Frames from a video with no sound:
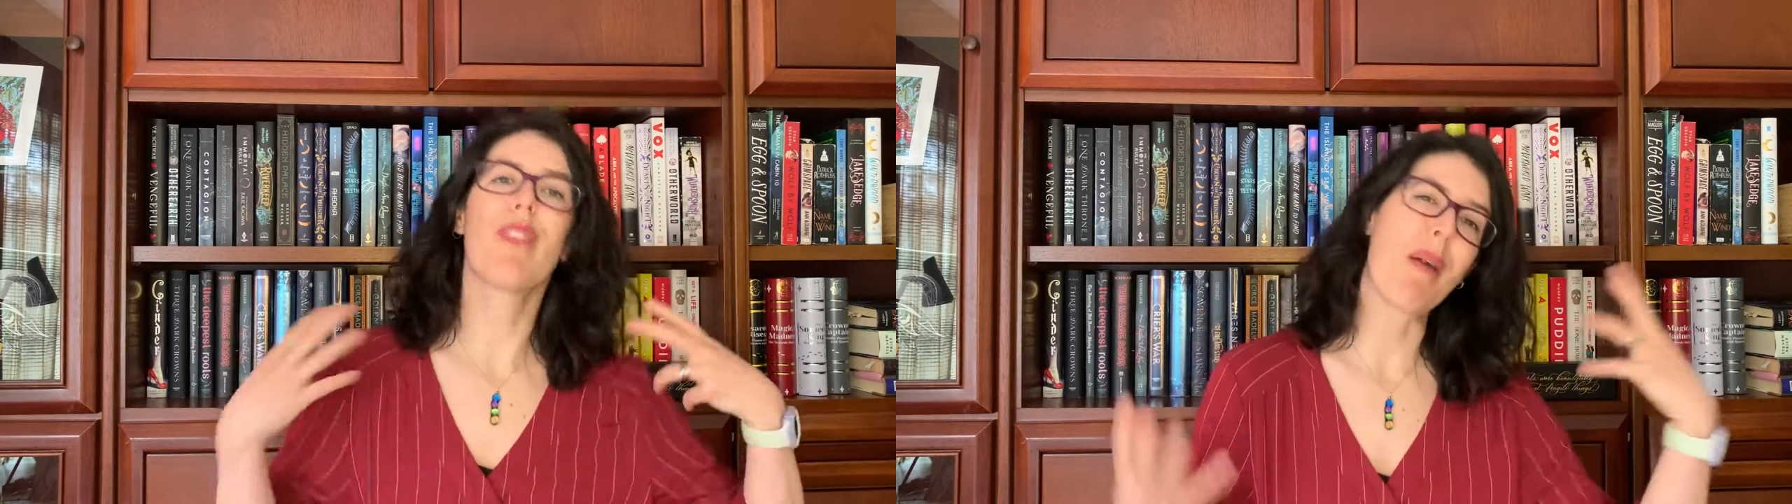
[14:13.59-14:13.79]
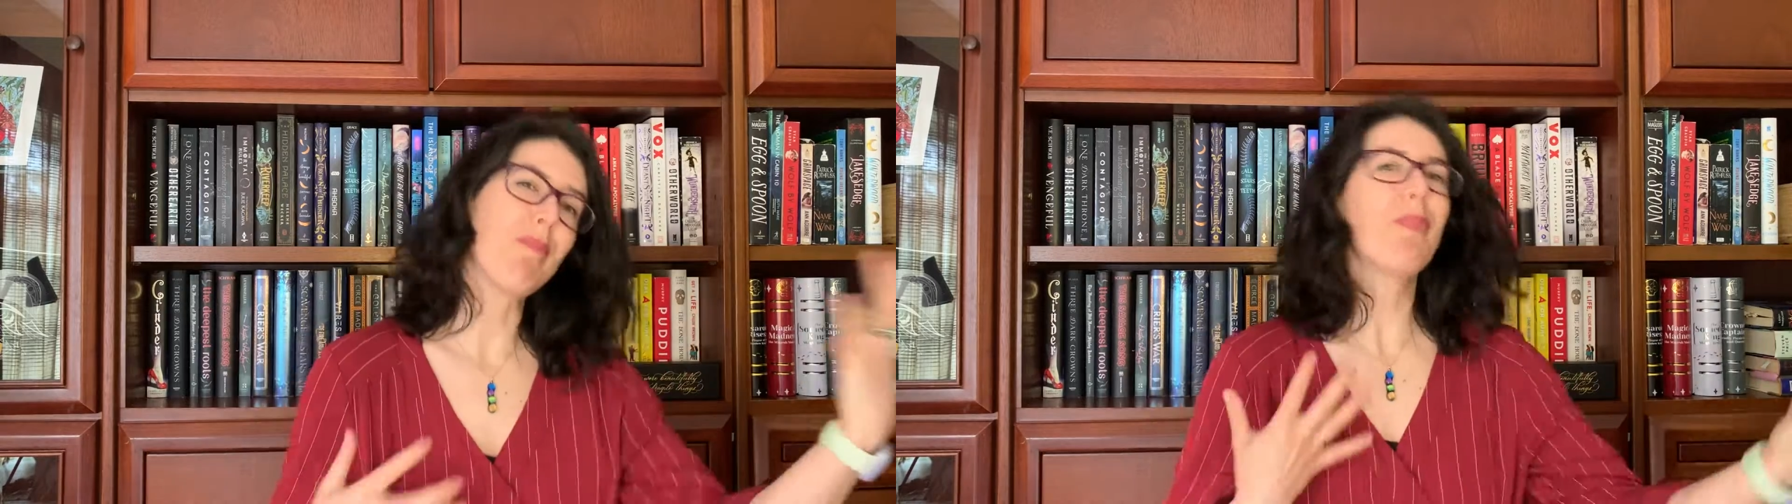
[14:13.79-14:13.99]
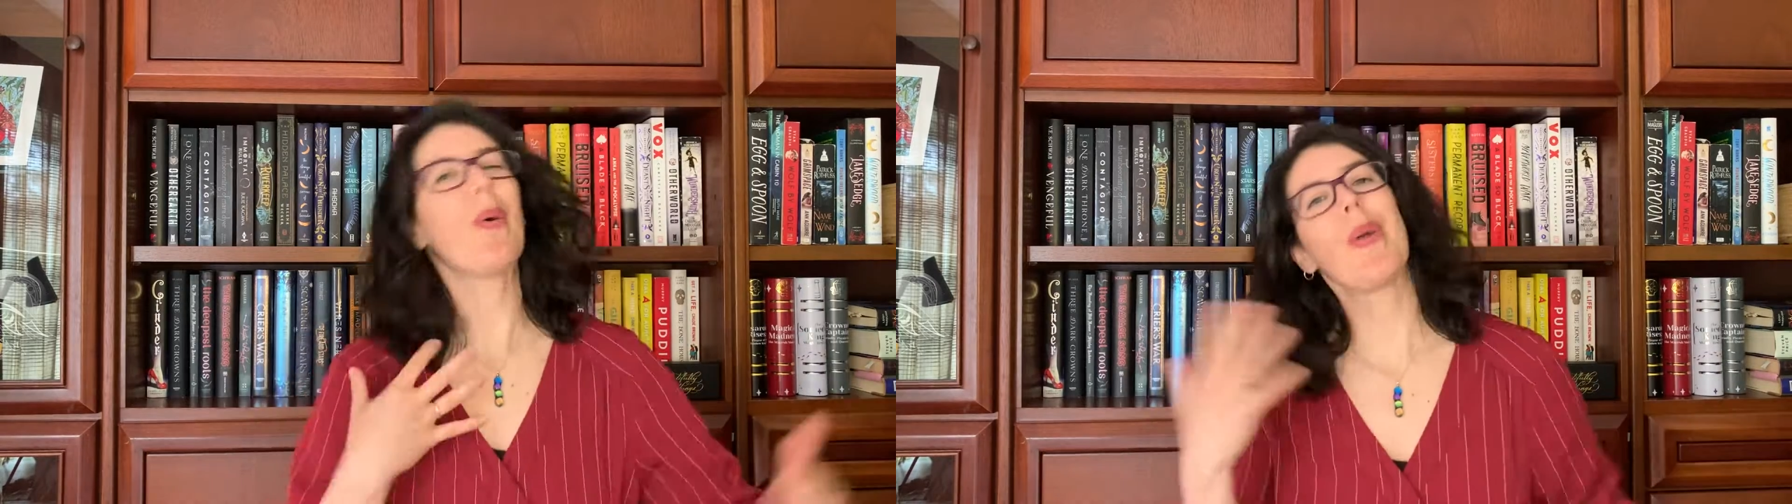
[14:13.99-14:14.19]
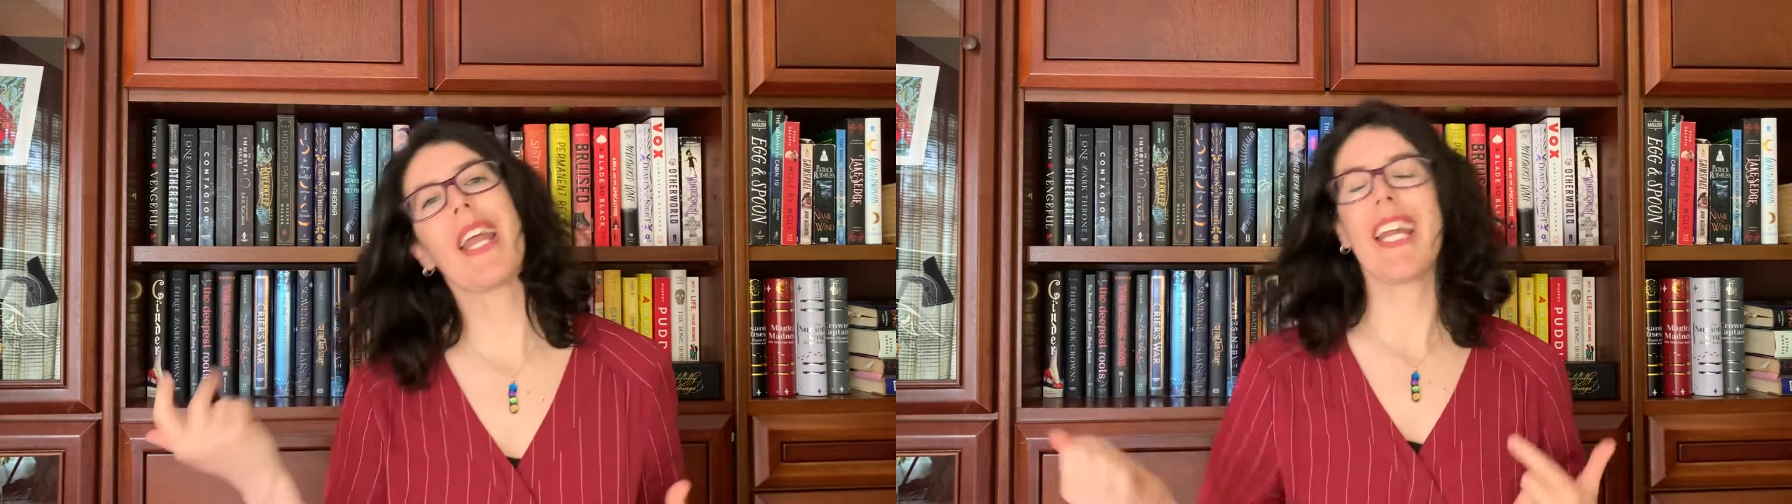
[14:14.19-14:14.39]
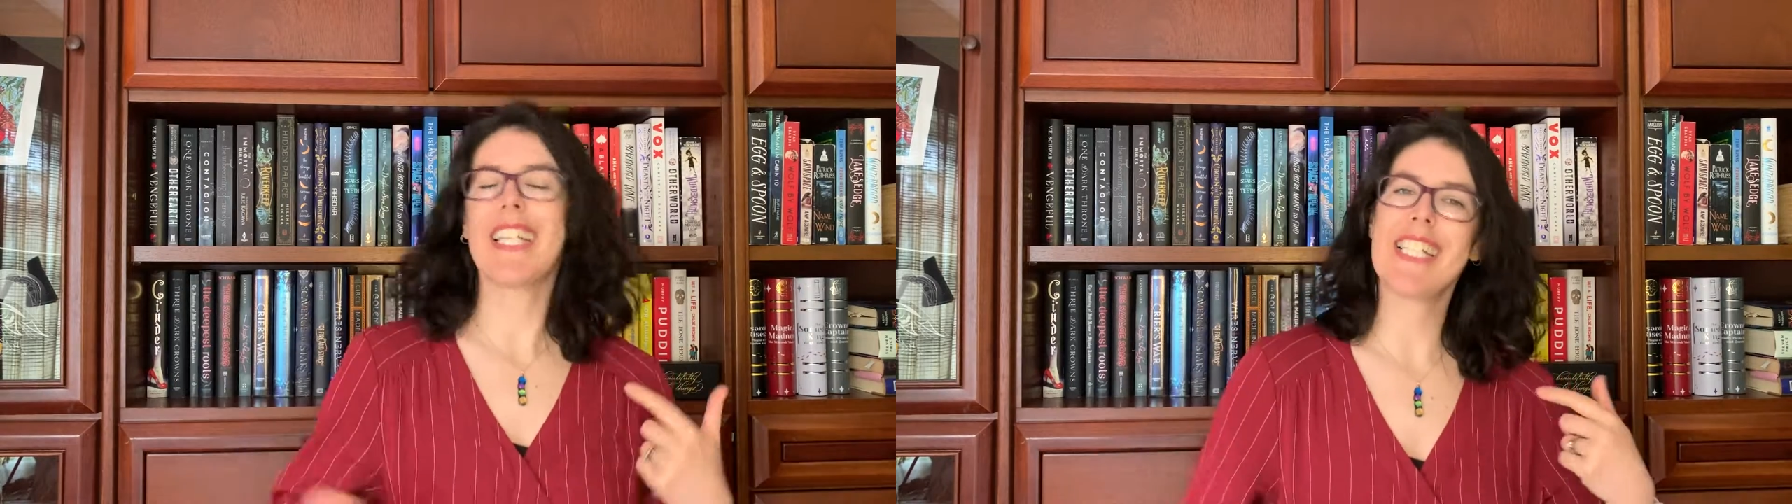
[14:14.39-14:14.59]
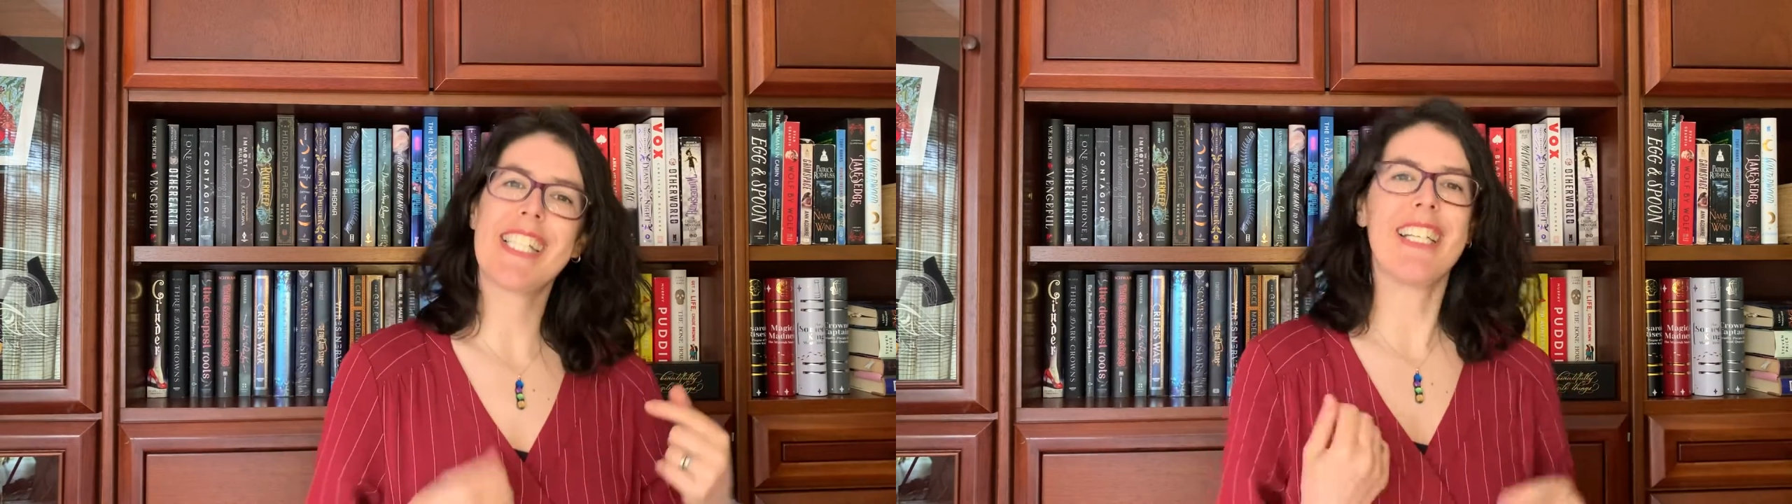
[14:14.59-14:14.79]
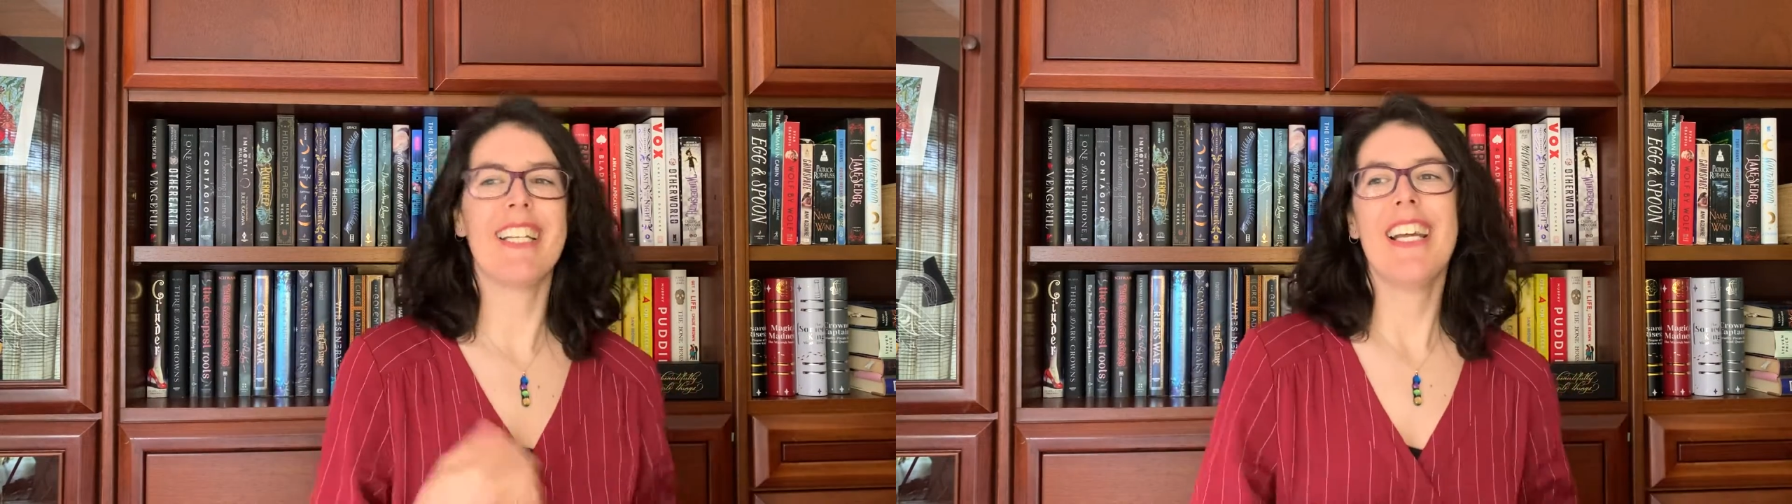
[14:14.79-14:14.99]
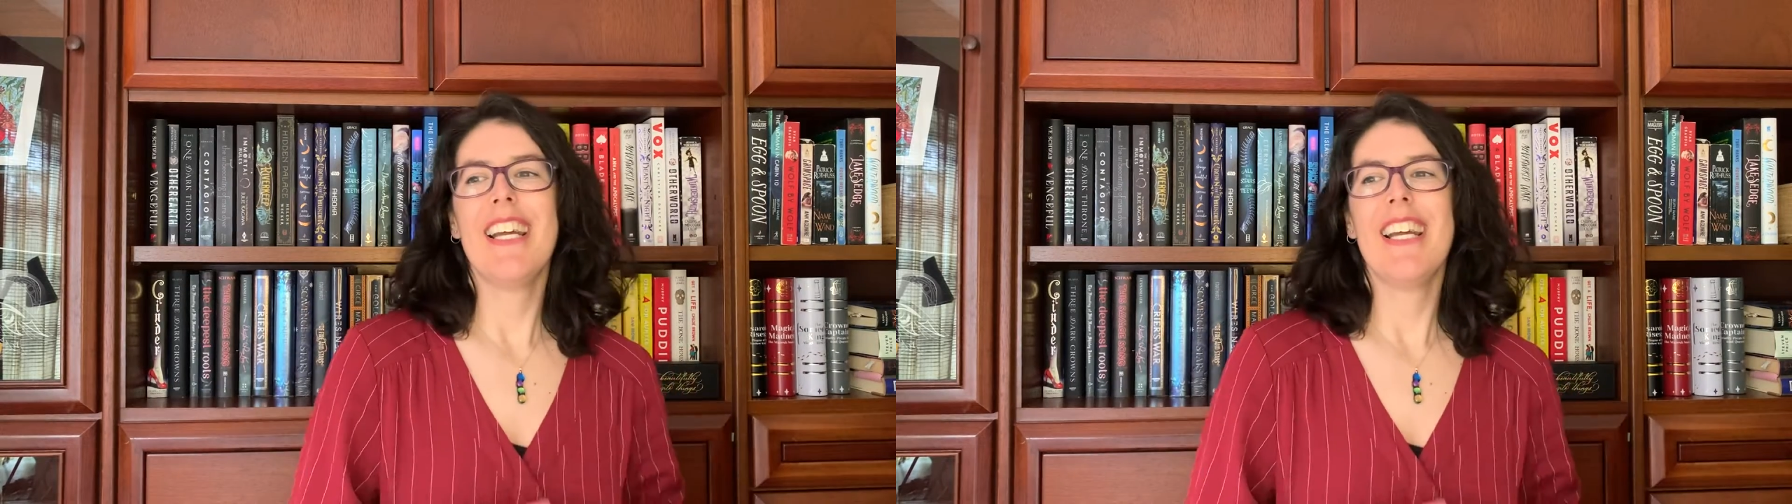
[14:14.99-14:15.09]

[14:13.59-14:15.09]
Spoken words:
flamboyant, and